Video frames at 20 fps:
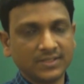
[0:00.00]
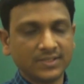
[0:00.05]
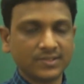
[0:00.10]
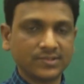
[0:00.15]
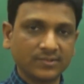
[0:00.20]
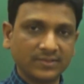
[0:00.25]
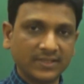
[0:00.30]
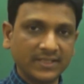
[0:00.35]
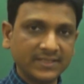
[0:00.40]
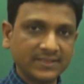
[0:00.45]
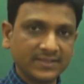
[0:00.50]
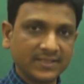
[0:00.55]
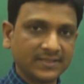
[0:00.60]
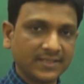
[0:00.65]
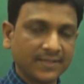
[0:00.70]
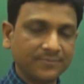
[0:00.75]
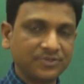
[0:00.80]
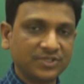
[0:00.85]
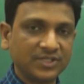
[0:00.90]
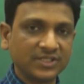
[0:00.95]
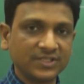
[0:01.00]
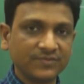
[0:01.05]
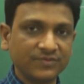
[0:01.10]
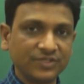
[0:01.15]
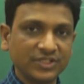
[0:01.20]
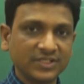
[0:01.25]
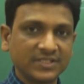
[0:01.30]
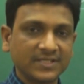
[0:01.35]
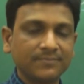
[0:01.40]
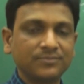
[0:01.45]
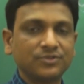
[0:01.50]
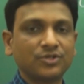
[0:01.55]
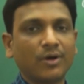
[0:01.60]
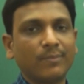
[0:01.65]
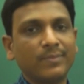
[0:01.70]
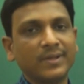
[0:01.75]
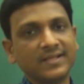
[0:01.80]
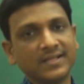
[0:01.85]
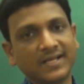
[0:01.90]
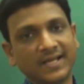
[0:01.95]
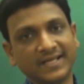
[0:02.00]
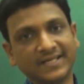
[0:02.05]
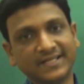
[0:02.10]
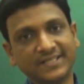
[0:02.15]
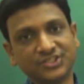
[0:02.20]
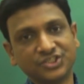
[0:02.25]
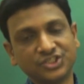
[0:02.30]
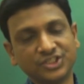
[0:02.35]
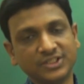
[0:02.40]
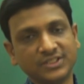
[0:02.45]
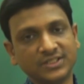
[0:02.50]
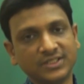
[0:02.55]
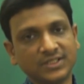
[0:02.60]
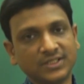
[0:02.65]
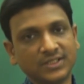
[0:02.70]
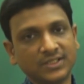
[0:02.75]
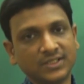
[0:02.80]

So that is the substance which is absorbing the energy.